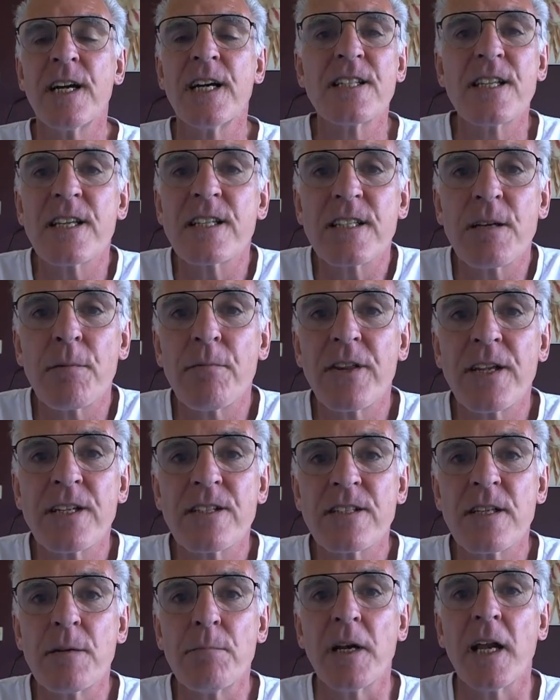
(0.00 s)
says something
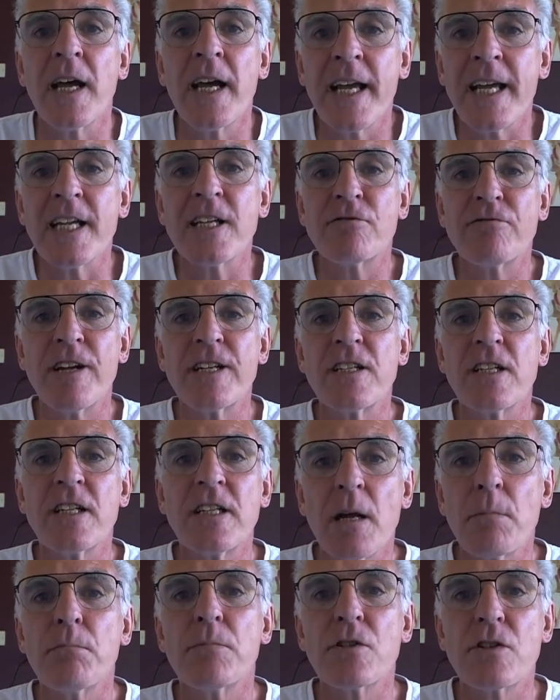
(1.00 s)
similar. He's written
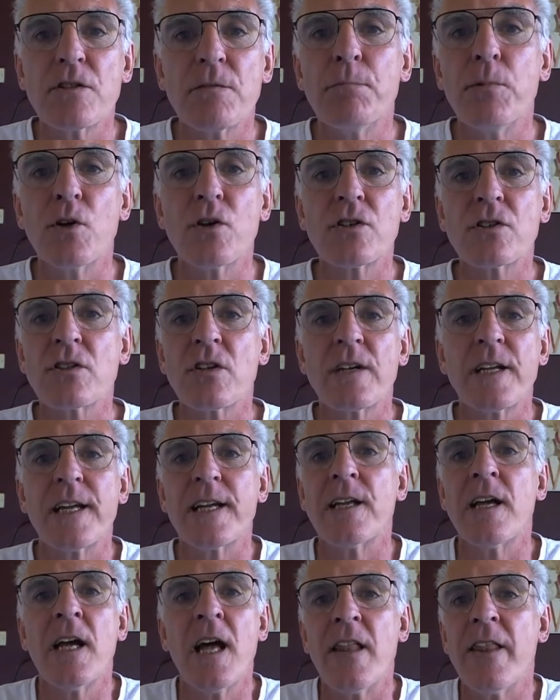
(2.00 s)
numbers of books on it.